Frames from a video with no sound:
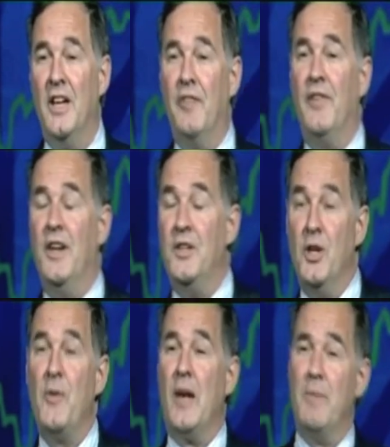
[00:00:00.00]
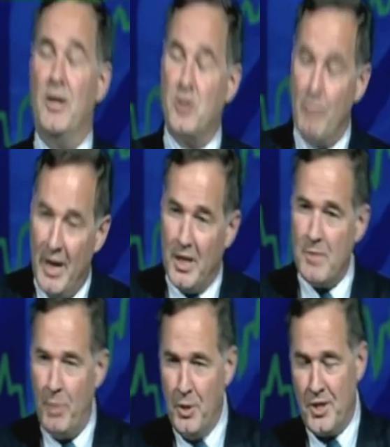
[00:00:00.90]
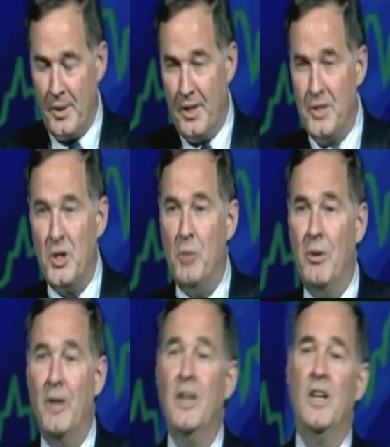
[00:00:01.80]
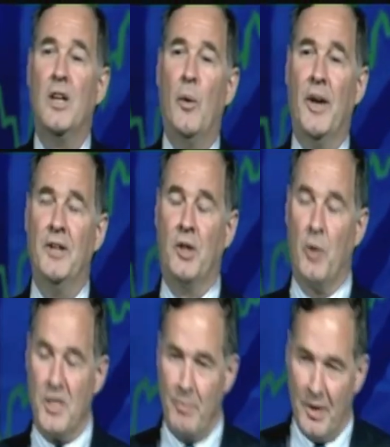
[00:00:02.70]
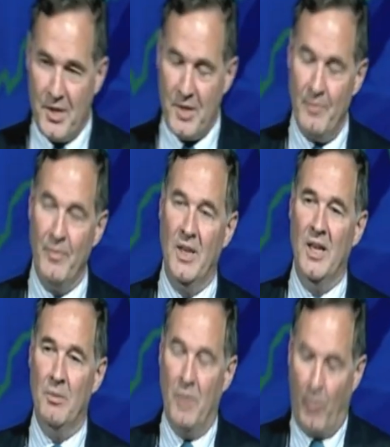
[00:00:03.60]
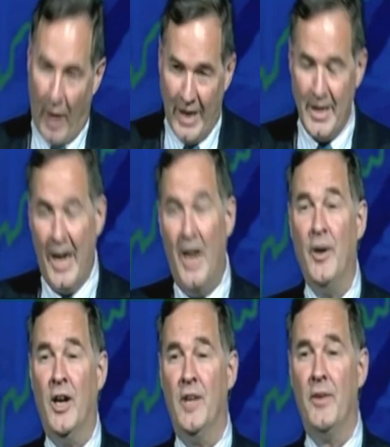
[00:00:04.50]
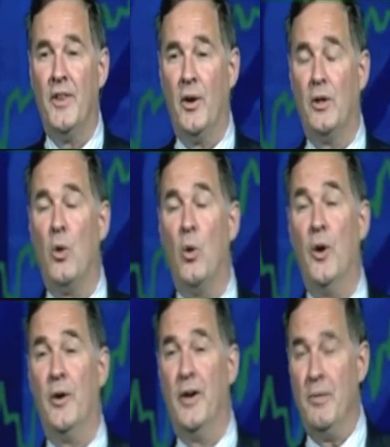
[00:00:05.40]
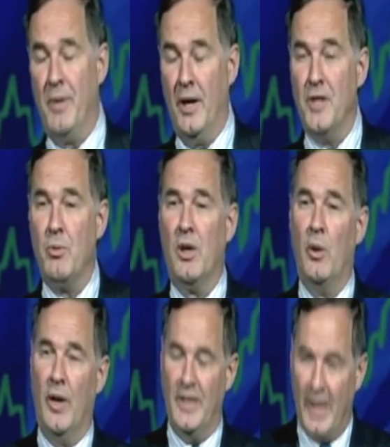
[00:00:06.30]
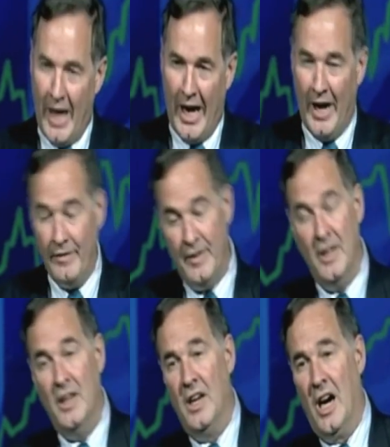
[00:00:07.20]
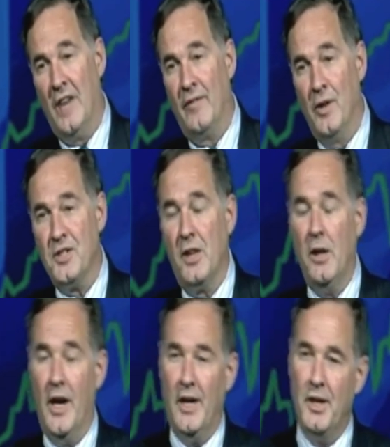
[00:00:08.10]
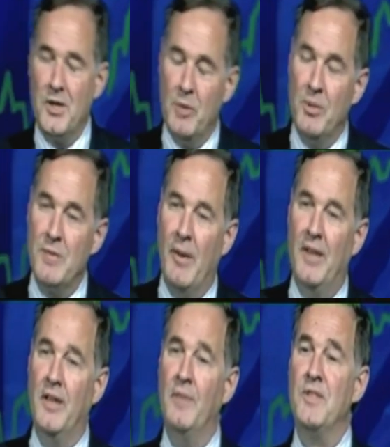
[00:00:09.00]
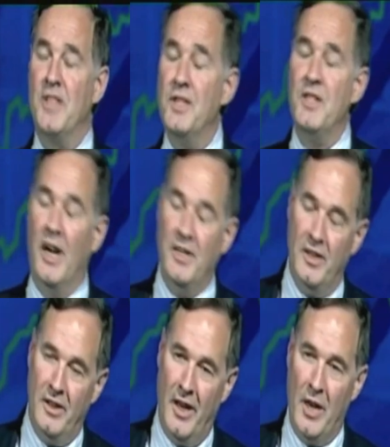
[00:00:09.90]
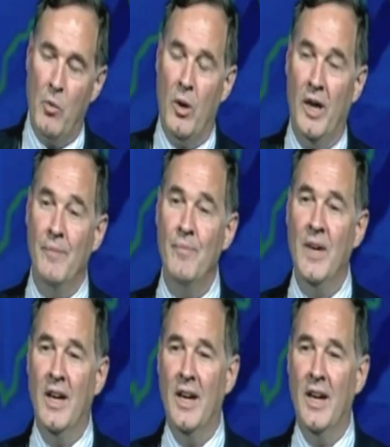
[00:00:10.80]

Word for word: If they do, that'll be a tremendous boost to the consumer going into Christmas. But right now, here in the third quarter, it appears we're going to have our first decline in consumer spending since 1991.